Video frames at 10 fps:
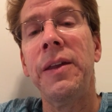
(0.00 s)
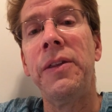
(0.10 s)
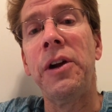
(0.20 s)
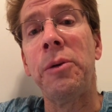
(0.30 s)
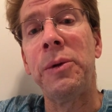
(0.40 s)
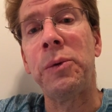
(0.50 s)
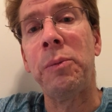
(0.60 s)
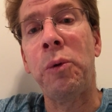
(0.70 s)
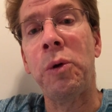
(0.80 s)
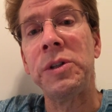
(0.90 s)
There have been
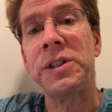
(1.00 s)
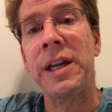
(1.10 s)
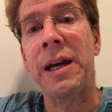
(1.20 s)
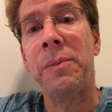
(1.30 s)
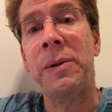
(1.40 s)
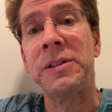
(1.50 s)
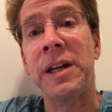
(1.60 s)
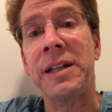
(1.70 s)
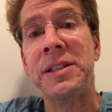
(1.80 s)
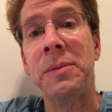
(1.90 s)
reports that
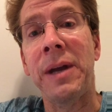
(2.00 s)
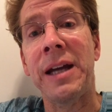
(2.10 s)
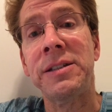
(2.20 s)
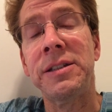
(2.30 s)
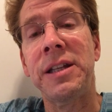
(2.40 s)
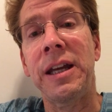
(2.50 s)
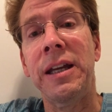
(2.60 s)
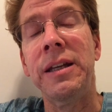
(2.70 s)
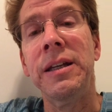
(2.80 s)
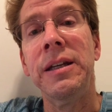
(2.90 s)
potassium
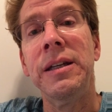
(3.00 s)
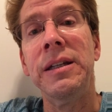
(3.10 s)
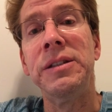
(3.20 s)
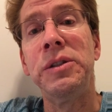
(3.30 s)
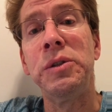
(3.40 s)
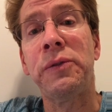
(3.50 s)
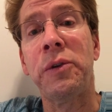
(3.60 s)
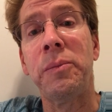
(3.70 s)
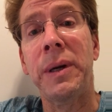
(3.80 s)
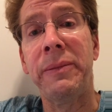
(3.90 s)
acetate is used
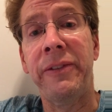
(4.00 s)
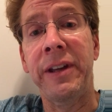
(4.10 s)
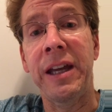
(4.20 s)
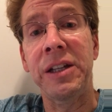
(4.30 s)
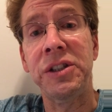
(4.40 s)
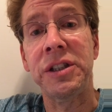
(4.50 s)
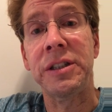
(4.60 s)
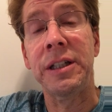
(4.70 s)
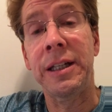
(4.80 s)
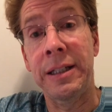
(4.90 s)
for
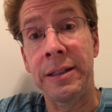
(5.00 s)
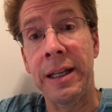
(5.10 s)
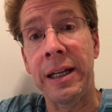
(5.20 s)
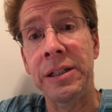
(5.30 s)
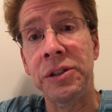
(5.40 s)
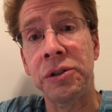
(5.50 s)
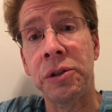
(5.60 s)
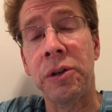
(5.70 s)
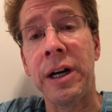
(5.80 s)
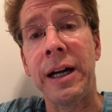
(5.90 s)
mummification, and that is
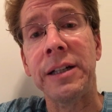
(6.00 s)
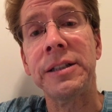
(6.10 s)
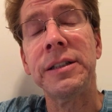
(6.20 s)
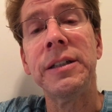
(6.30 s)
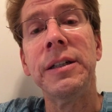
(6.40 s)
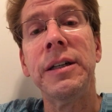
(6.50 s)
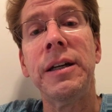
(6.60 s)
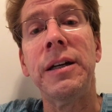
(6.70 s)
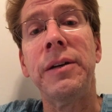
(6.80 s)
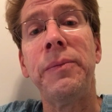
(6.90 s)
correct,
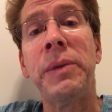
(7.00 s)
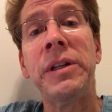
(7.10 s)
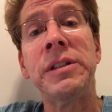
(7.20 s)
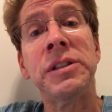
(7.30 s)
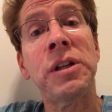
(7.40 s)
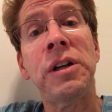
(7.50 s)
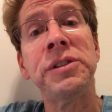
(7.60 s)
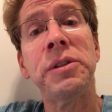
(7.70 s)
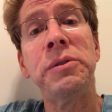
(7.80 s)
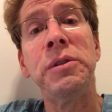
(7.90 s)
but it is
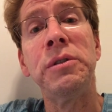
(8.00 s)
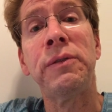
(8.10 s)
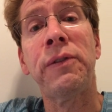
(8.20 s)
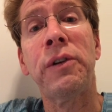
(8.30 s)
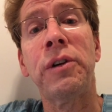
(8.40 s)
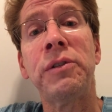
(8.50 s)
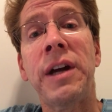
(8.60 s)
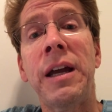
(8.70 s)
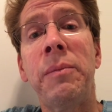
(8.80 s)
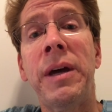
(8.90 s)
also used for
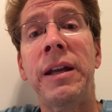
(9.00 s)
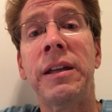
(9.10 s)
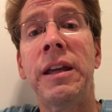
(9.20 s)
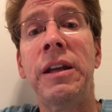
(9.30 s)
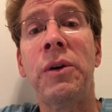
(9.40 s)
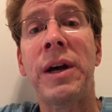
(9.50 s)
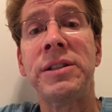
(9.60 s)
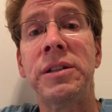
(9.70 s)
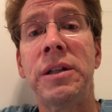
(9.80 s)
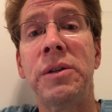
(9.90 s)
diabetic
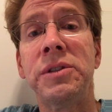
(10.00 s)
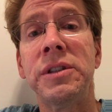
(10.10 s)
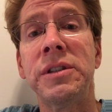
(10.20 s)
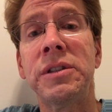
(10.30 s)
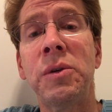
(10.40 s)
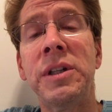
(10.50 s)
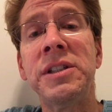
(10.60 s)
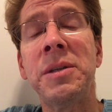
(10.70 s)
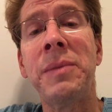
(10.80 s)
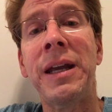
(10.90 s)
ketoacidosis. So it
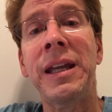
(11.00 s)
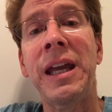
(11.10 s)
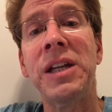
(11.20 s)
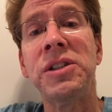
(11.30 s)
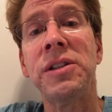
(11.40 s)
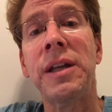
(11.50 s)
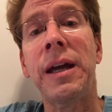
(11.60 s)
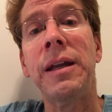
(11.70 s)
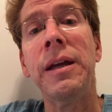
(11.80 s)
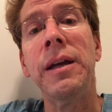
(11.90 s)
is the medication
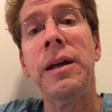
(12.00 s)
that